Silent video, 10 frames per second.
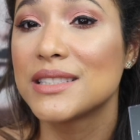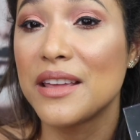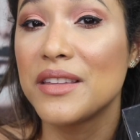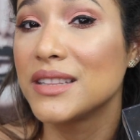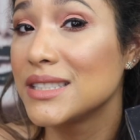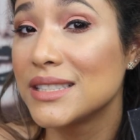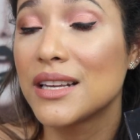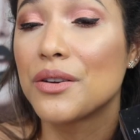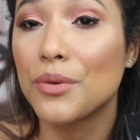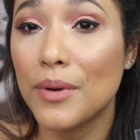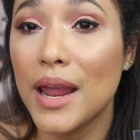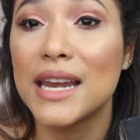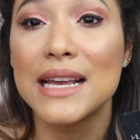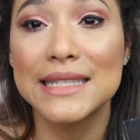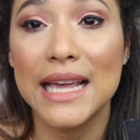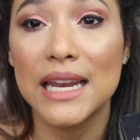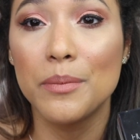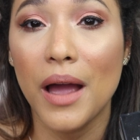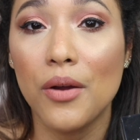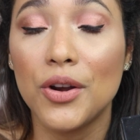I think this is a great
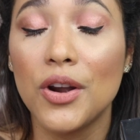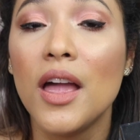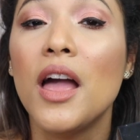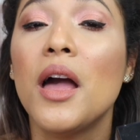setting powder,